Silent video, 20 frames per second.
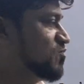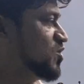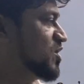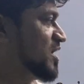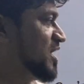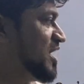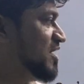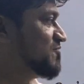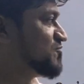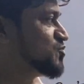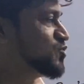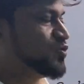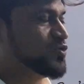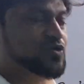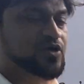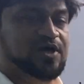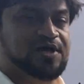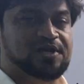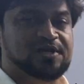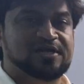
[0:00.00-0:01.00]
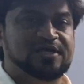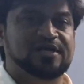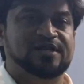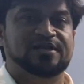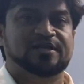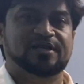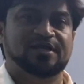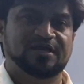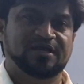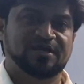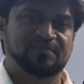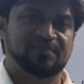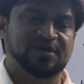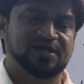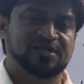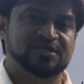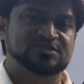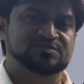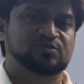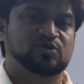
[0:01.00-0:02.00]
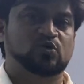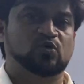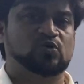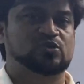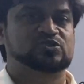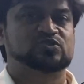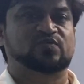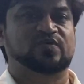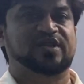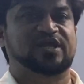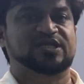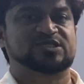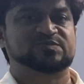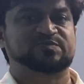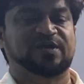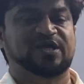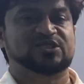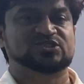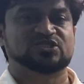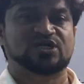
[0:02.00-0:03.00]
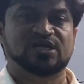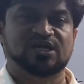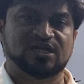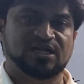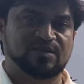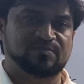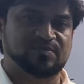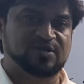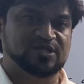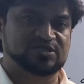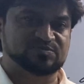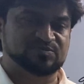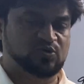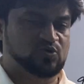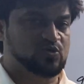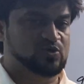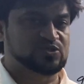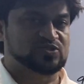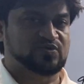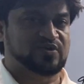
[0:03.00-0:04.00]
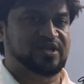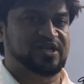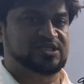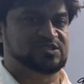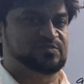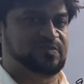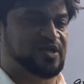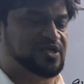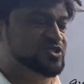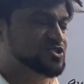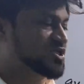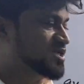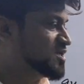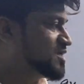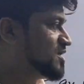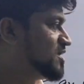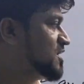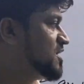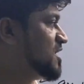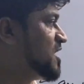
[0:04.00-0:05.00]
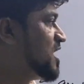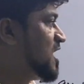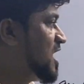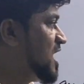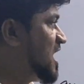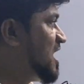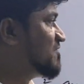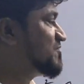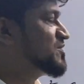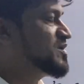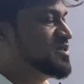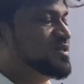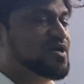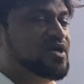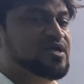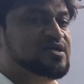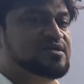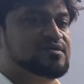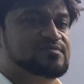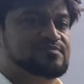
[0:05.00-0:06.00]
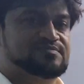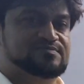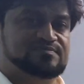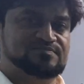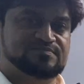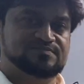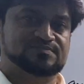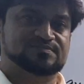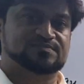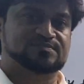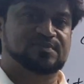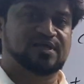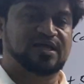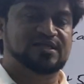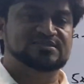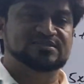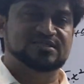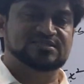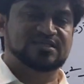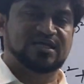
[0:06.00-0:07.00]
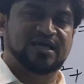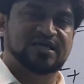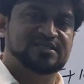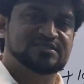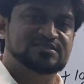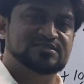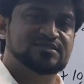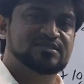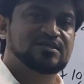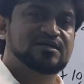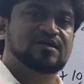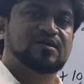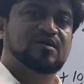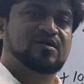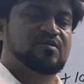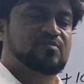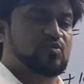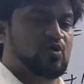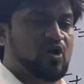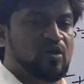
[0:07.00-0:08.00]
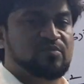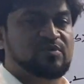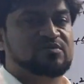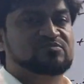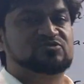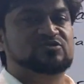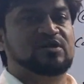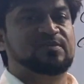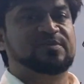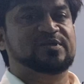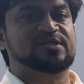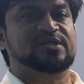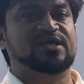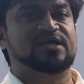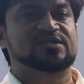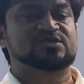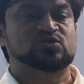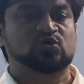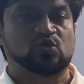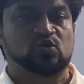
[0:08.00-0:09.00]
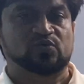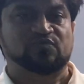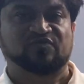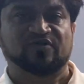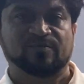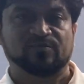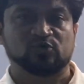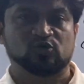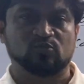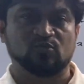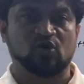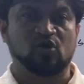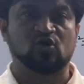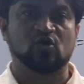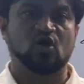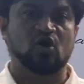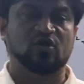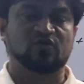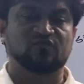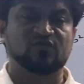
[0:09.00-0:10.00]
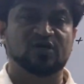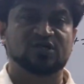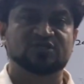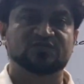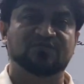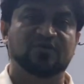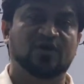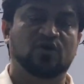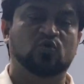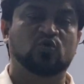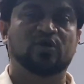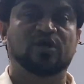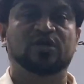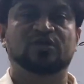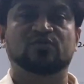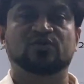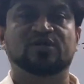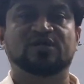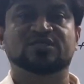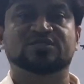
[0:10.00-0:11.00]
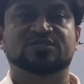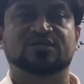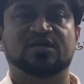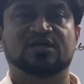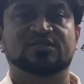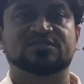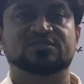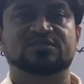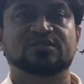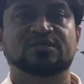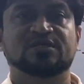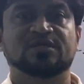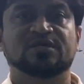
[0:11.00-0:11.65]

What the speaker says: What I have shown you earlier, a minus b whole square expansion and a plus b whole square expansion. After that, exercise problems will be there. So from tomorrow onwards, we are going to discuss.